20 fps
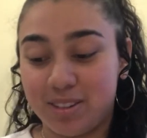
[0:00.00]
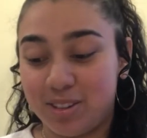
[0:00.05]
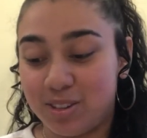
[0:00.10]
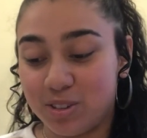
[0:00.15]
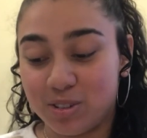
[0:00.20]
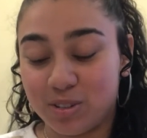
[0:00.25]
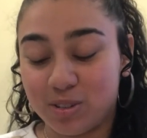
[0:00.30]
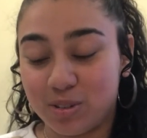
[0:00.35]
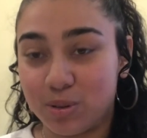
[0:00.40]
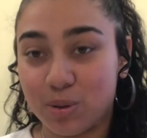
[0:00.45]

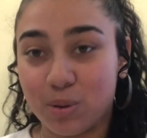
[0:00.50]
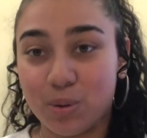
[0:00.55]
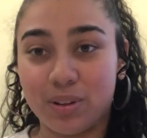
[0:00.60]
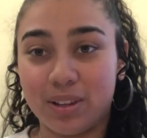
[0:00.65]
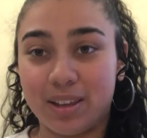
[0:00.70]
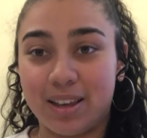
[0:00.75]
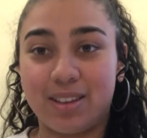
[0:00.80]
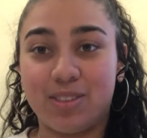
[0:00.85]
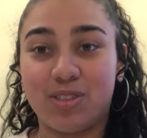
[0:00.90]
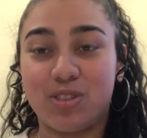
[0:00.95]

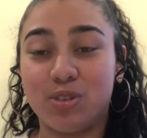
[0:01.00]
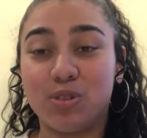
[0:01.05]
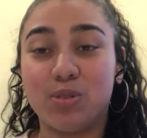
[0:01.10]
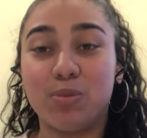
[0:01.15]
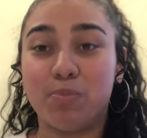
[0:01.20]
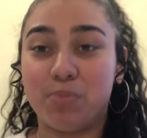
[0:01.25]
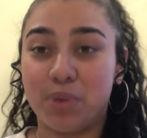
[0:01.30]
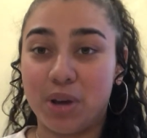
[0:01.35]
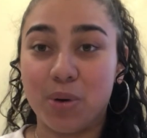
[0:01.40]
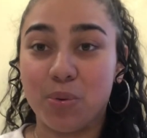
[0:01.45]

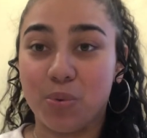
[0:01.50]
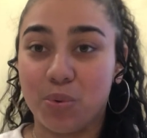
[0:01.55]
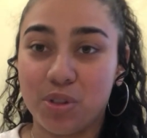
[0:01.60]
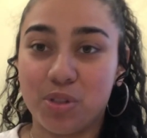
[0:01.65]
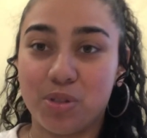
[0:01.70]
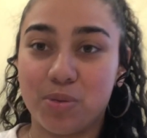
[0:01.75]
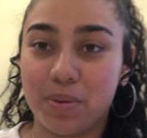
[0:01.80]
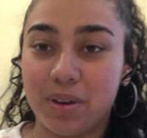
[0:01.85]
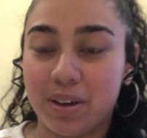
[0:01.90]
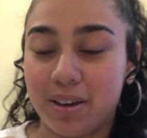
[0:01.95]
just bear
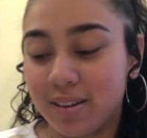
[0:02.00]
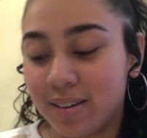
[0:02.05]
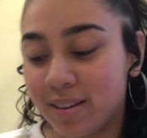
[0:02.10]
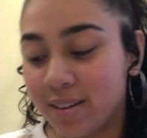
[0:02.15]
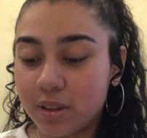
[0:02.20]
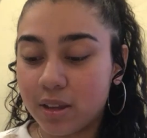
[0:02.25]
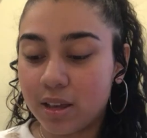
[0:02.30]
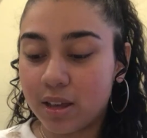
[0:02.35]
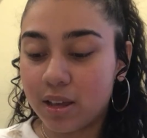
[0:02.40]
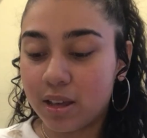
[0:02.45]
with me.
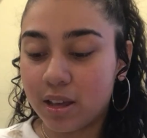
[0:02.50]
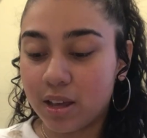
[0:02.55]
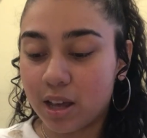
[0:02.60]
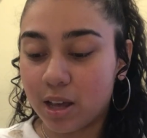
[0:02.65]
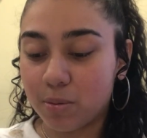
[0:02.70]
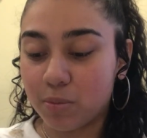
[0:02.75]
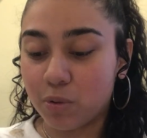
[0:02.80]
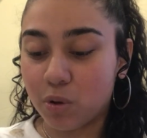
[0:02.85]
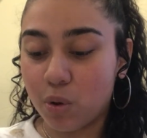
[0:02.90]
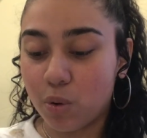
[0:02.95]

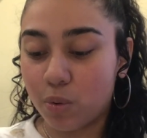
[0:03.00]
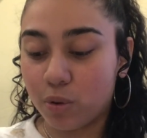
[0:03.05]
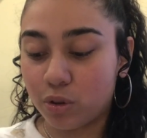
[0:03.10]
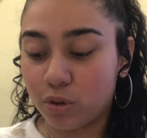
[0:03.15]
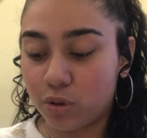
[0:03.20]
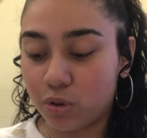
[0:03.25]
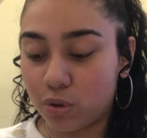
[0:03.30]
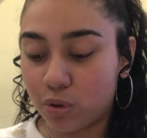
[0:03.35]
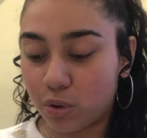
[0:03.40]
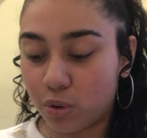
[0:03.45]
I'm
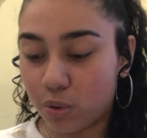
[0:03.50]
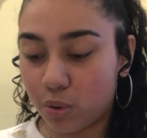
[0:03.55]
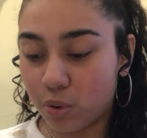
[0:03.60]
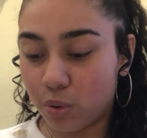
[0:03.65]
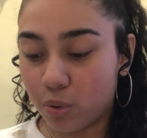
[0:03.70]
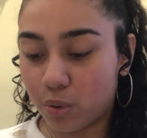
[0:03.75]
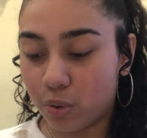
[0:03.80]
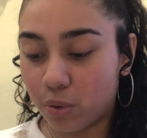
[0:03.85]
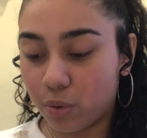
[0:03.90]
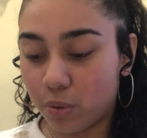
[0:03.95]
going
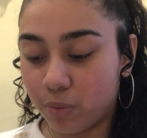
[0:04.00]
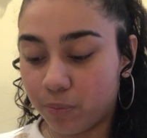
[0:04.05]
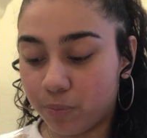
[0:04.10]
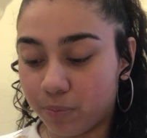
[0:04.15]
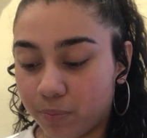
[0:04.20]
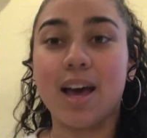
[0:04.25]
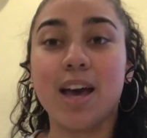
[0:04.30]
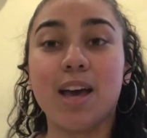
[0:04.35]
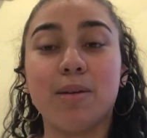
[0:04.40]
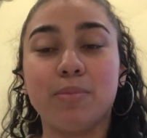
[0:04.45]

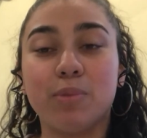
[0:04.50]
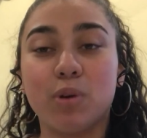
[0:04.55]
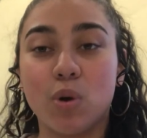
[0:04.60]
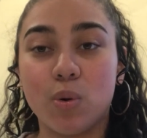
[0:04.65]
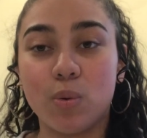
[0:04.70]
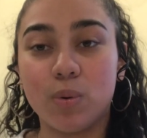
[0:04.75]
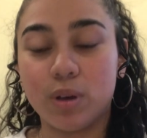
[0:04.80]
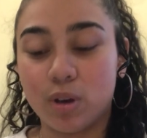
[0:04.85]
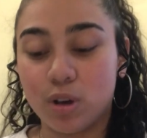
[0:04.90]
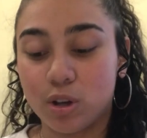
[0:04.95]

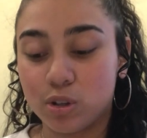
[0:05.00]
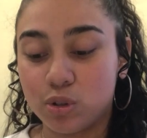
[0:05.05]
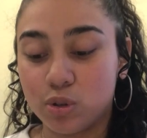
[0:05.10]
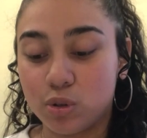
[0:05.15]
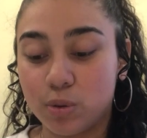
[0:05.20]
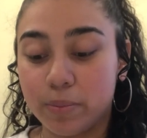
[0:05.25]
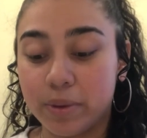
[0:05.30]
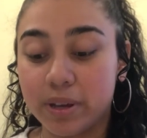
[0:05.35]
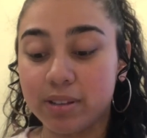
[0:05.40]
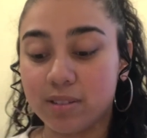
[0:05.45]
on
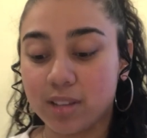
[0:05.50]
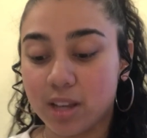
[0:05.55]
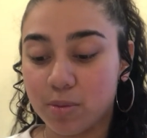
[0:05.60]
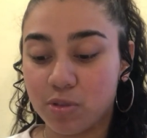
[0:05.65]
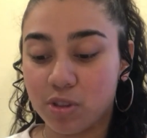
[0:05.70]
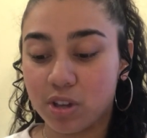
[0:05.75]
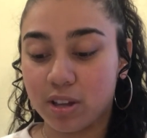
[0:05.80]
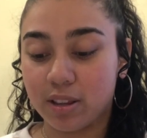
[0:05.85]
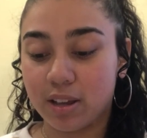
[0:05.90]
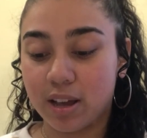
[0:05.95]
to my
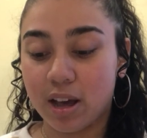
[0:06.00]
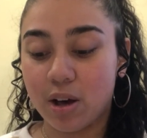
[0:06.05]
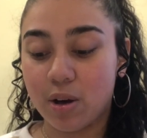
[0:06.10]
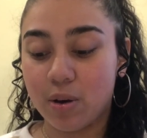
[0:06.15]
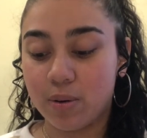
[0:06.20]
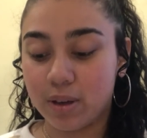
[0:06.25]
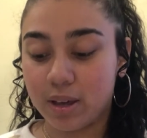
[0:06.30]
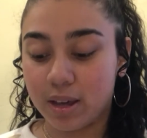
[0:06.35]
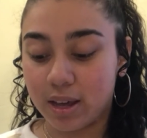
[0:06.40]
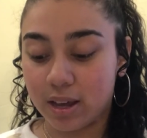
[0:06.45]
Snapchat
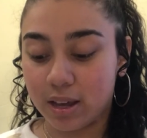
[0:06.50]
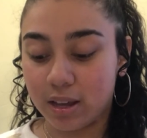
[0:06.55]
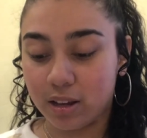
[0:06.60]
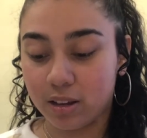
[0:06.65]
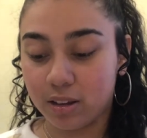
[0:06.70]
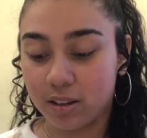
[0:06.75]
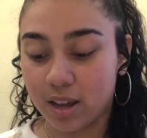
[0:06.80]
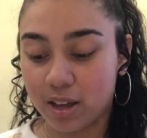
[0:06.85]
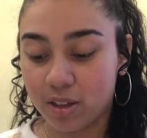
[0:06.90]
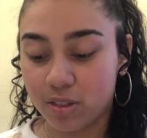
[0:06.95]
now,
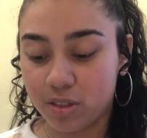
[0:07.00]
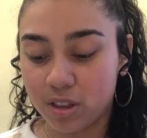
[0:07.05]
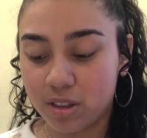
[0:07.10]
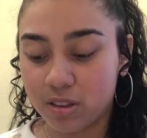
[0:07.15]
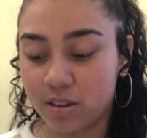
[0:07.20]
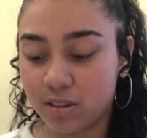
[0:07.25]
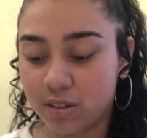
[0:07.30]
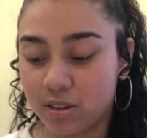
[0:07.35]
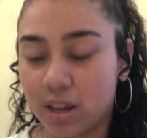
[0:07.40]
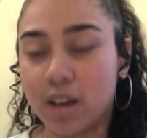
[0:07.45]
and I
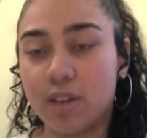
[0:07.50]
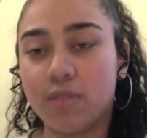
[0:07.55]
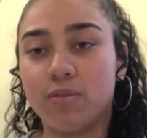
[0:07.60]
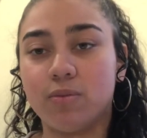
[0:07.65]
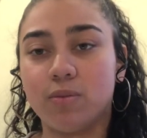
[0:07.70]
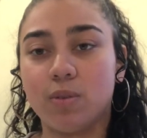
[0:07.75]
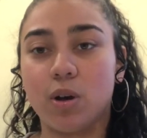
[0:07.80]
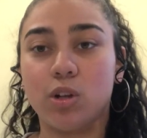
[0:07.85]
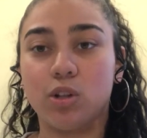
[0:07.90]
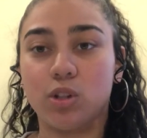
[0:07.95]
think these
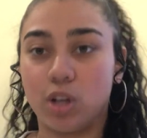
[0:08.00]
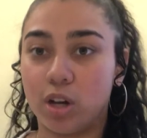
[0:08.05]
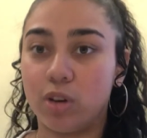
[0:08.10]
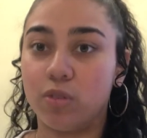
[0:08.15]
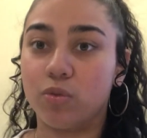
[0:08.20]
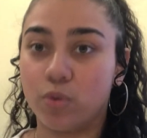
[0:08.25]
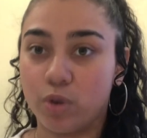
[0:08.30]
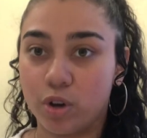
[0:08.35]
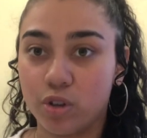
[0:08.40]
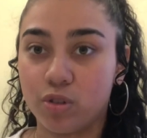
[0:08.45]
have a
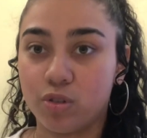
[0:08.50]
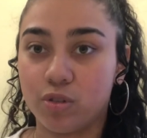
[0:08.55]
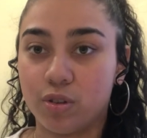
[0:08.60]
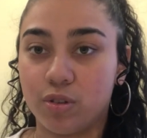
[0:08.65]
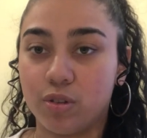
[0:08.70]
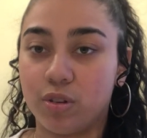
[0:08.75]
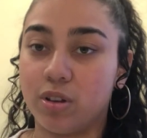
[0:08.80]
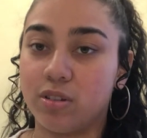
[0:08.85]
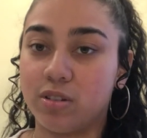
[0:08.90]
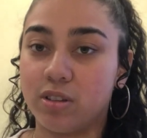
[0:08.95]
lot of
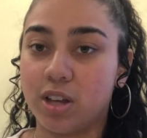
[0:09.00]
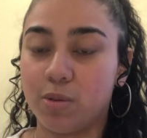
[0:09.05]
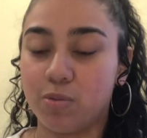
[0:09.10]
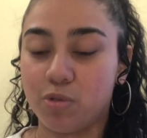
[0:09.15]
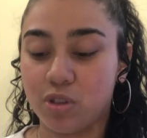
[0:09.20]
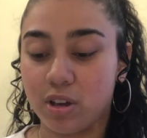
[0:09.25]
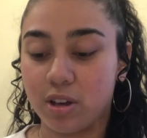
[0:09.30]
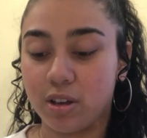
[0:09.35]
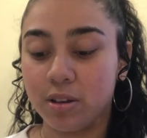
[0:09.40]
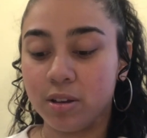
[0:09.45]
questions on
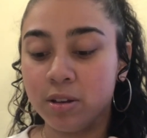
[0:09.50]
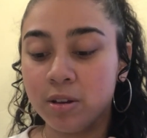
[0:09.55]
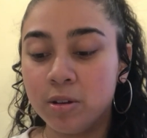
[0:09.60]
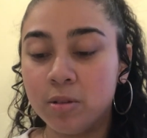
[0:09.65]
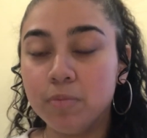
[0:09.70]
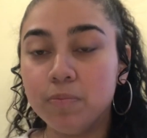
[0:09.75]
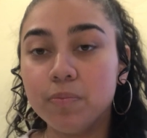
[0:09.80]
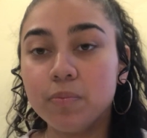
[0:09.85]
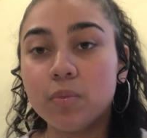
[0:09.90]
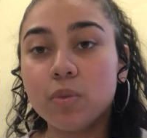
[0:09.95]
Snapchat.
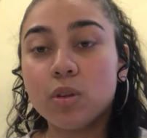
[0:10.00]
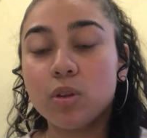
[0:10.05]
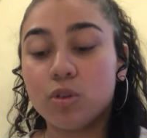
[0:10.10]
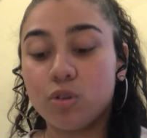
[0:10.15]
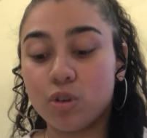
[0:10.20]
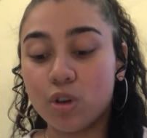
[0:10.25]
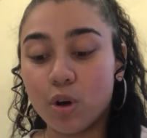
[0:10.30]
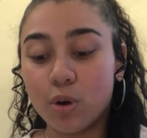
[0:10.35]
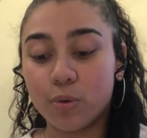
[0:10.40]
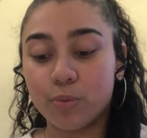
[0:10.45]

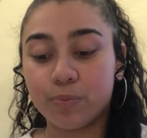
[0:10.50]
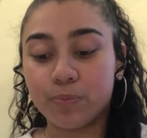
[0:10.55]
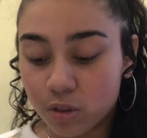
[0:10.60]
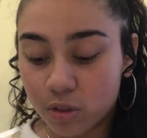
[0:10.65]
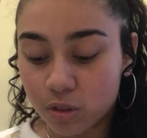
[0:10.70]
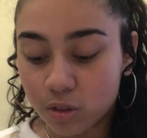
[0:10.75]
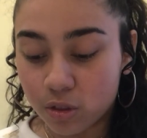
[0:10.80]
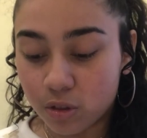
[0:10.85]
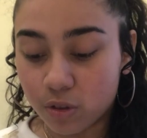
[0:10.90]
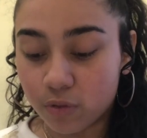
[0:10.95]
So
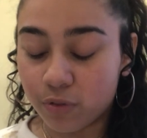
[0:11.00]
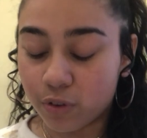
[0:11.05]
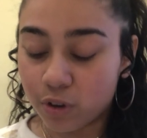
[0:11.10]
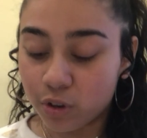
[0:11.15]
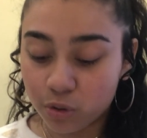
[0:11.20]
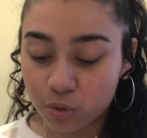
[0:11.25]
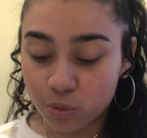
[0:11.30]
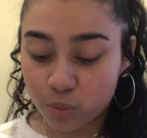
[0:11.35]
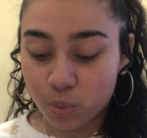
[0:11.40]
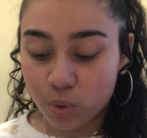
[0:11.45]
the
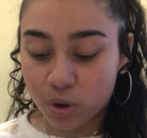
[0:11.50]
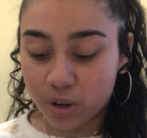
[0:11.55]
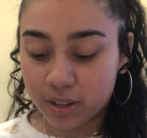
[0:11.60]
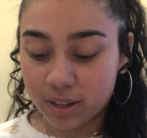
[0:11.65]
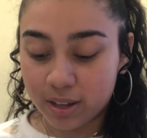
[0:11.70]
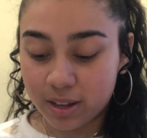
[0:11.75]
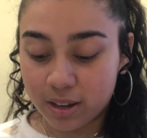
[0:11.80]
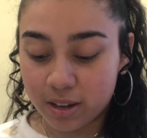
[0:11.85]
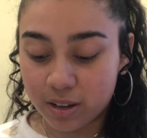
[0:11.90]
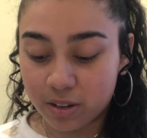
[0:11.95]
first
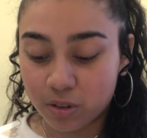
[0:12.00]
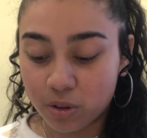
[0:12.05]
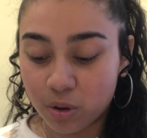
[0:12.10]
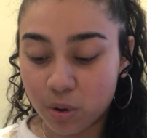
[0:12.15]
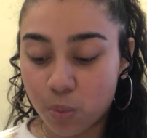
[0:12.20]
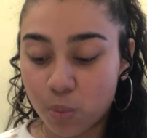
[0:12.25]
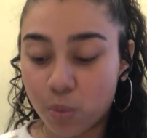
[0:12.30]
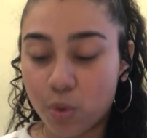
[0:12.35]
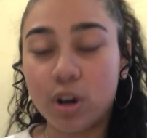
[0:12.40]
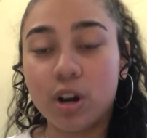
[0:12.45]
one is,
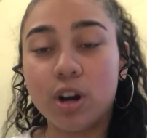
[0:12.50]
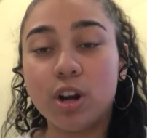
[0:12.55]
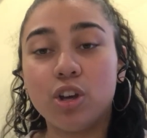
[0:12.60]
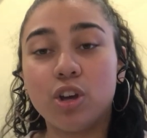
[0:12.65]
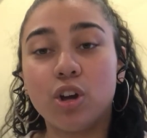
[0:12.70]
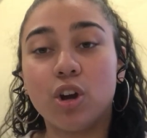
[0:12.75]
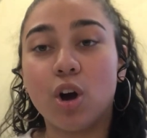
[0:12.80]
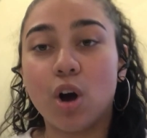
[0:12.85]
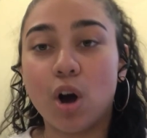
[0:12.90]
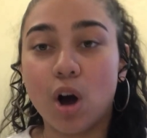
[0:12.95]
what are
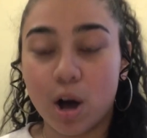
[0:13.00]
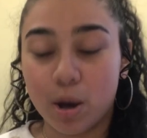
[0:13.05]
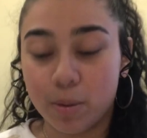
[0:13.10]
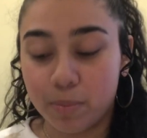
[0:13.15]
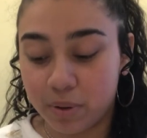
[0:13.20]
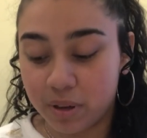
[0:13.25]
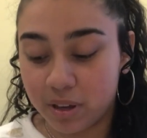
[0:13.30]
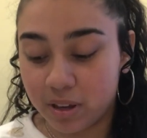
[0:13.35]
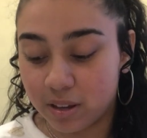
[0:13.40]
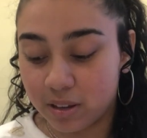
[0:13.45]
your
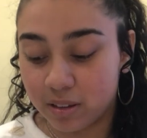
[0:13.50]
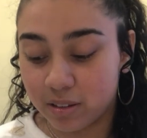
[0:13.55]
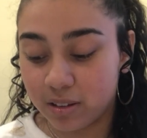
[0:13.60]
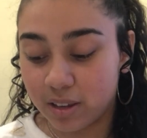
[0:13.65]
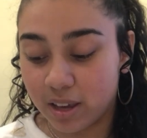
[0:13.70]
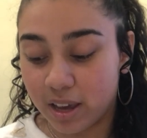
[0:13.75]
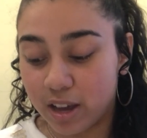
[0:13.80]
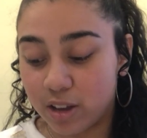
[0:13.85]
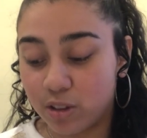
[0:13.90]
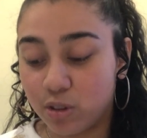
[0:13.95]

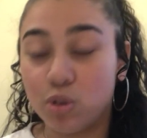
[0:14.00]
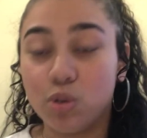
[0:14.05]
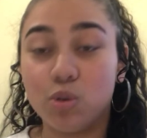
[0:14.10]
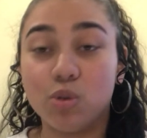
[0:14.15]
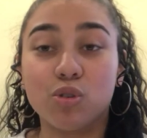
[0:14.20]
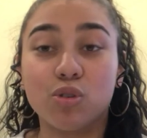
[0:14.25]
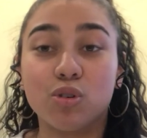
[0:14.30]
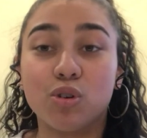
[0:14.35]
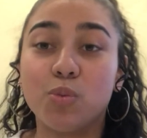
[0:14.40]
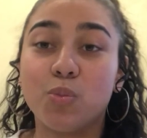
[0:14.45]
hobbies and
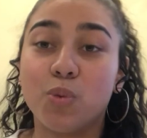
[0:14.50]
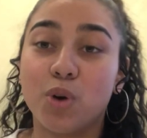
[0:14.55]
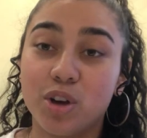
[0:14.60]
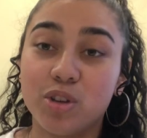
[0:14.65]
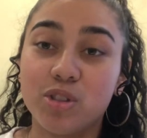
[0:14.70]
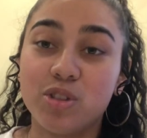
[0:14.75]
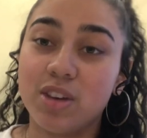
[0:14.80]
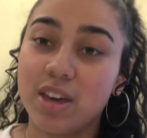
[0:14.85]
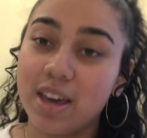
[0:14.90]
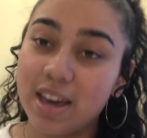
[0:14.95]
you should
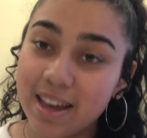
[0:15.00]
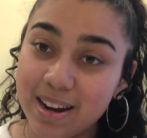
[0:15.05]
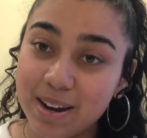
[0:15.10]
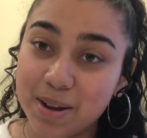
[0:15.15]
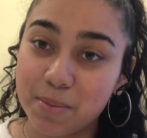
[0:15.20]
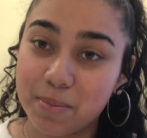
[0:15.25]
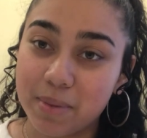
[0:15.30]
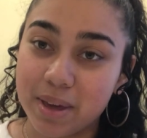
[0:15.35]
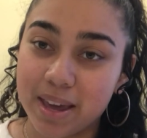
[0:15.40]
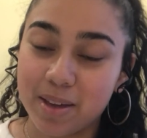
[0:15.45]
watch
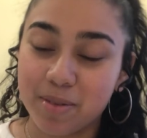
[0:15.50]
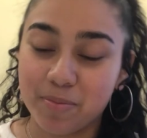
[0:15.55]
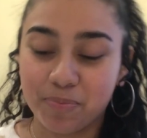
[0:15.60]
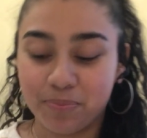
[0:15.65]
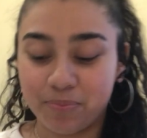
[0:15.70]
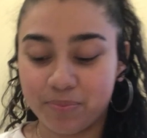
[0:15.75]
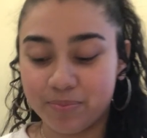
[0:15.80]
anime?